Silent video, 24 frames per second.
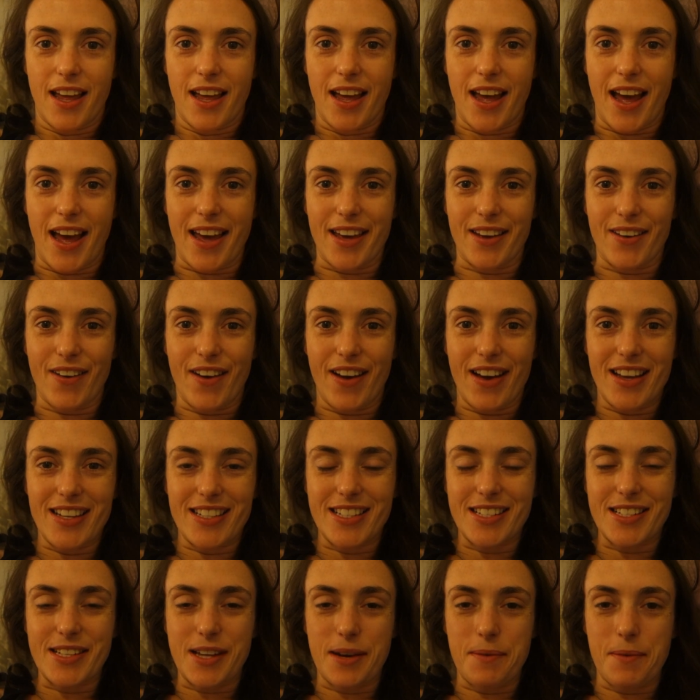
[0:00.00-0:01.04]
Hey guys,
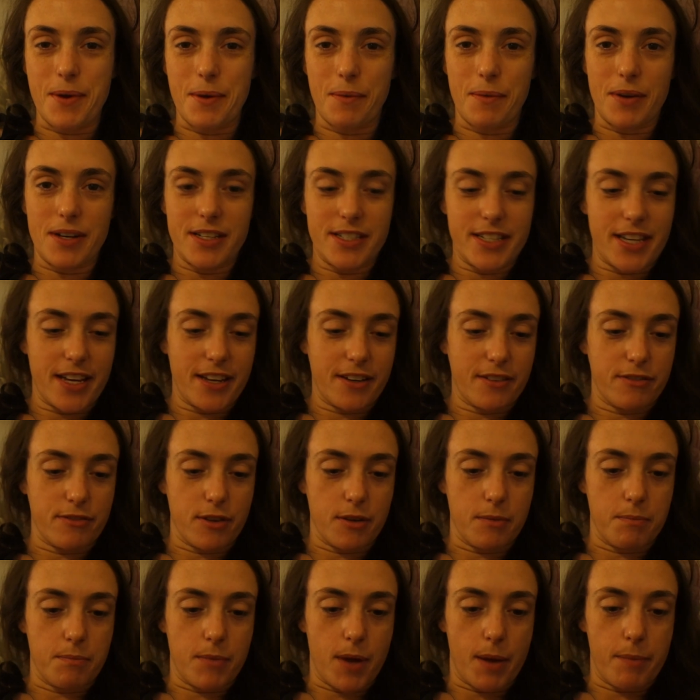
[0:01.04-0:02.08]
it's gonna be a one take
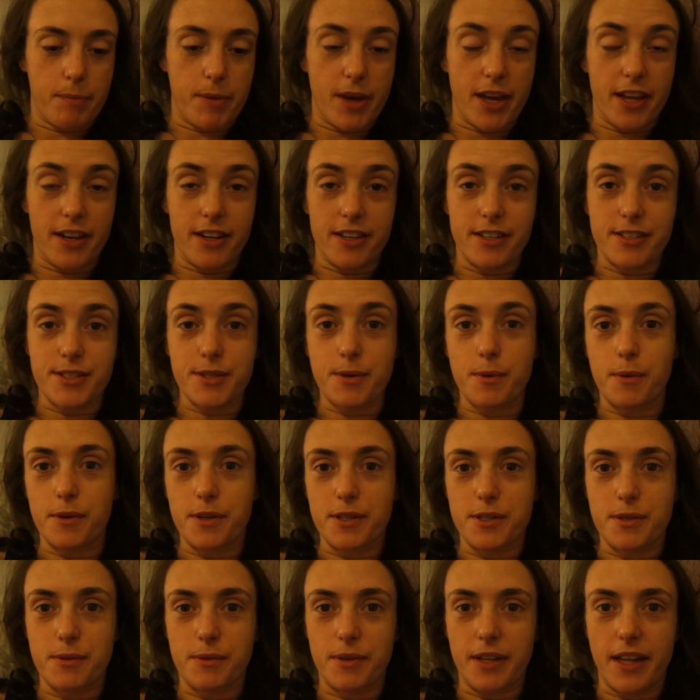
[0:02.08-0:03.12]
from my bed. It's
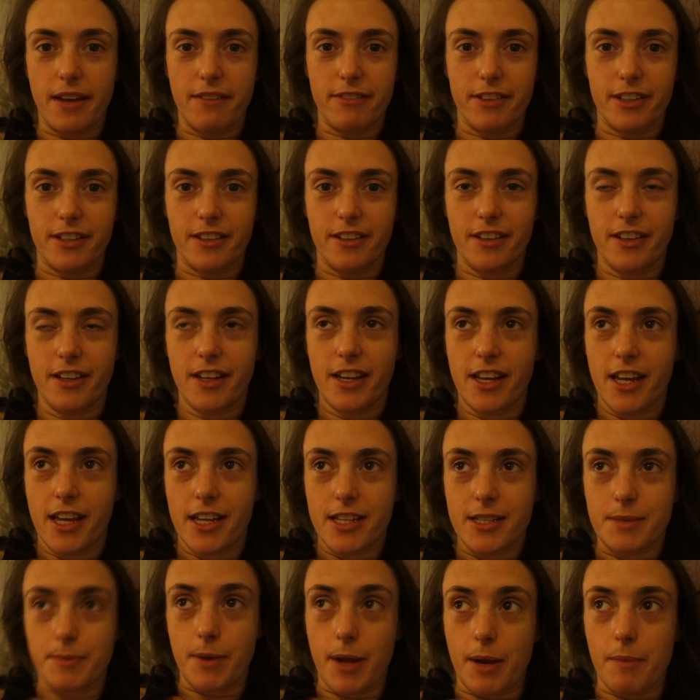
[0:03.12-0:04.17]
10:45.
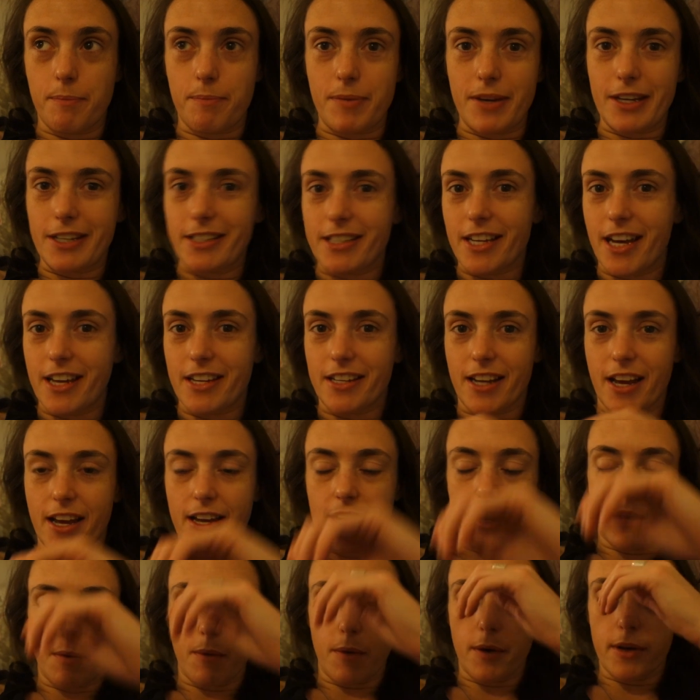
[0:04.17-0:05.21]
It's been a big day today.
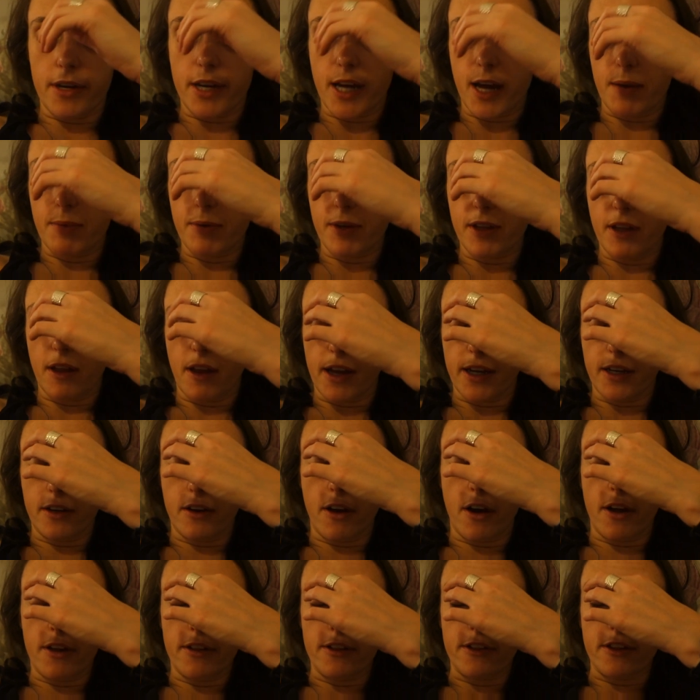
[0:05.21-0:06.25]
I woke up at like
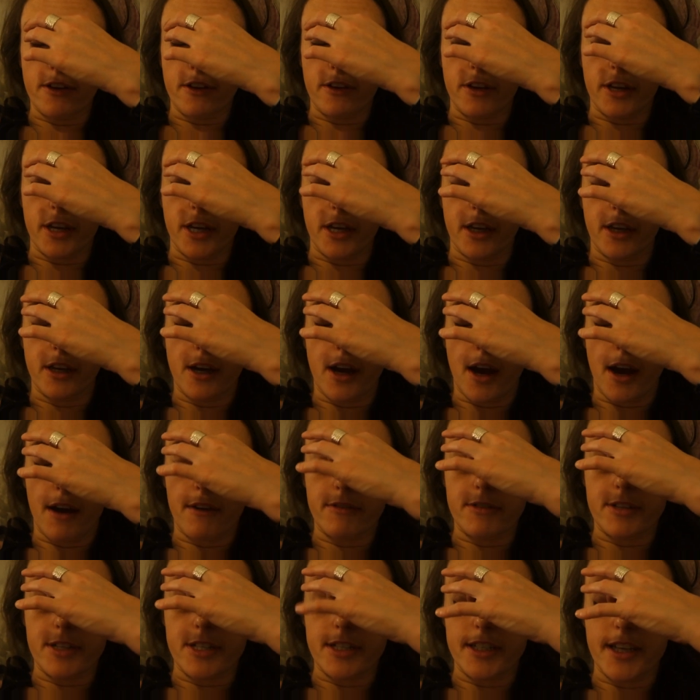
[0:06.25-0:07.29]
9:30
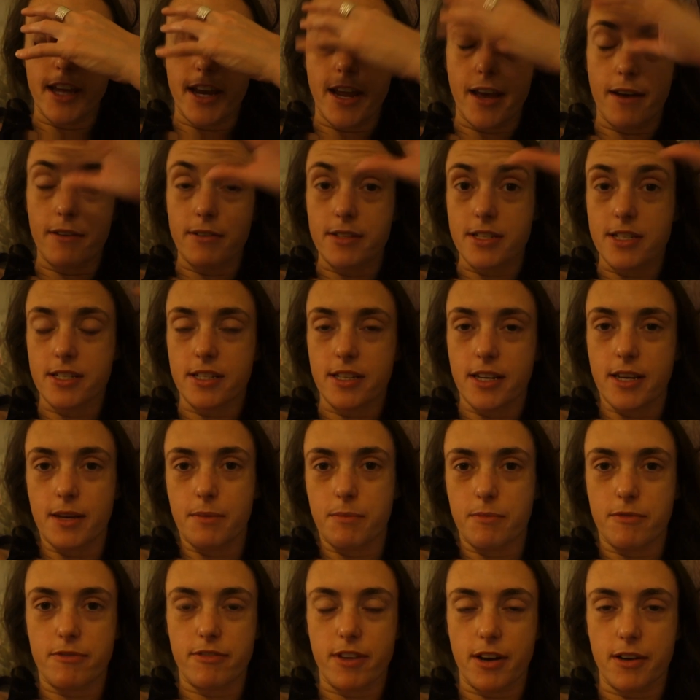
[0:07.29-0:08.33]
after 10 hours of
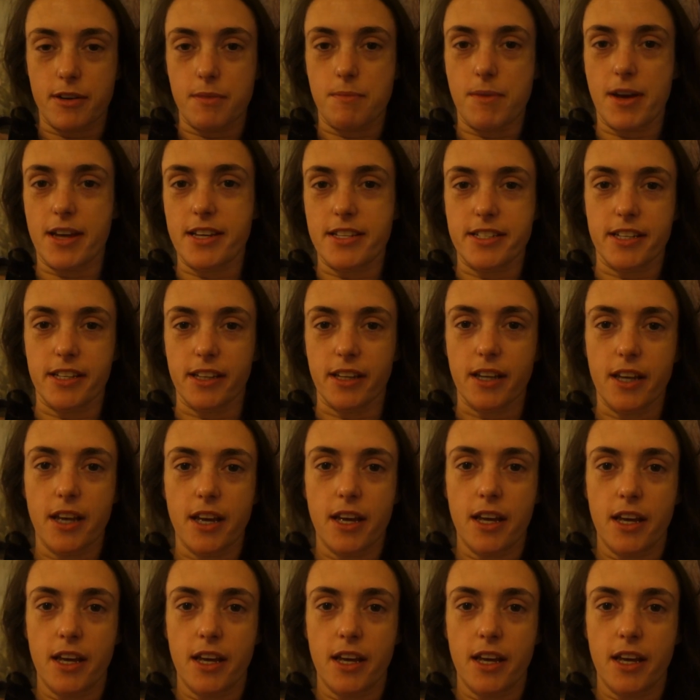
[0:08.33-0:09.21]
sleep. Felt amazing.